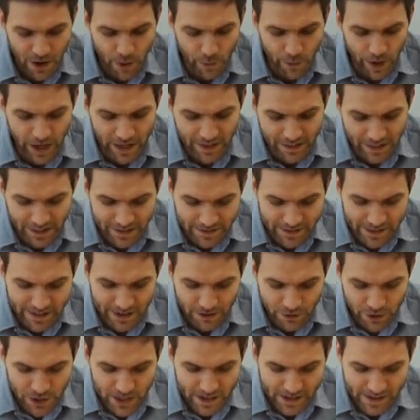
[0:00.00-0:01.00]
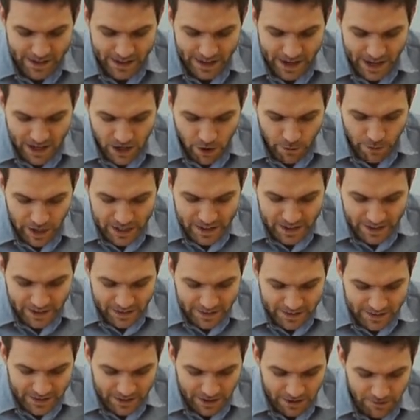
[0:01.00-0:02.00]
Well, the solution is again quite
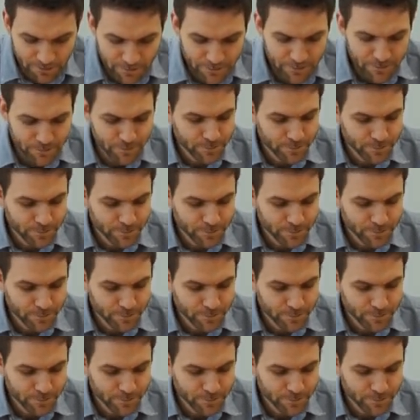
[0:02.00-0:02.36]
easy.